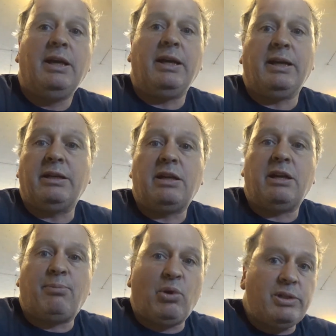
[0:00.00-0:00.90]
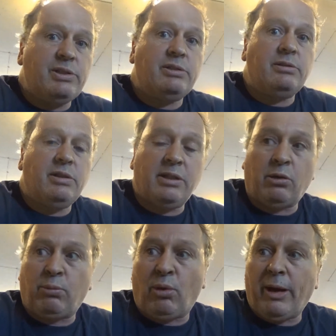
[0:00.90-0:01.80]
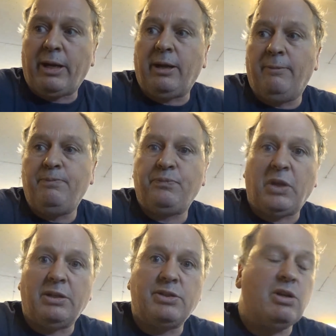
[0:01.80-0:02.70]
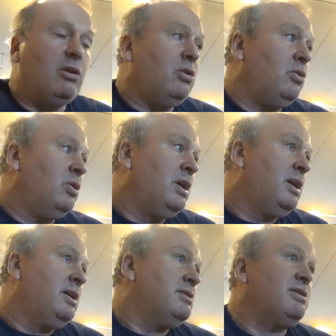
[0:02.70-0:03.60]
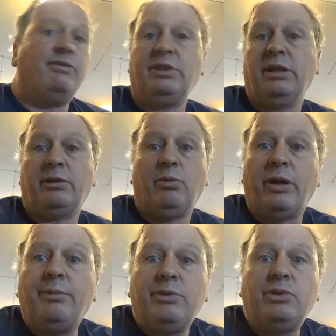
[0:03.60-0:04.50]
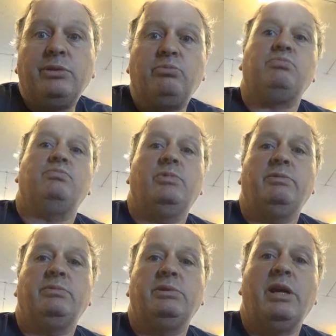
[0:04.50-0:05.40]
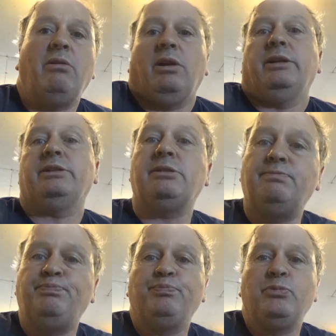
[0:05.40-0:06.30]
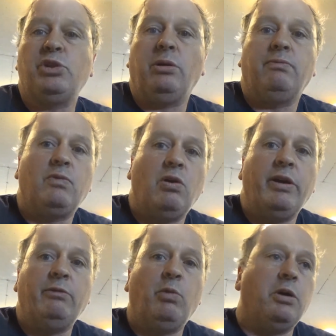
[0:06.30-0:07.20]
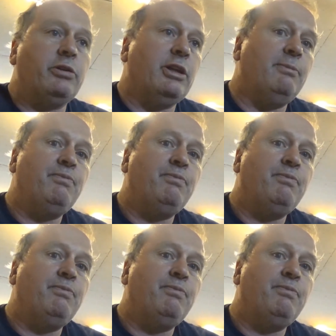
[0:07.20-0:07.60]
Any kind of pressure to it, it'll break. So something like what I'm doing, towel lights, sure, go ahead and weld it up.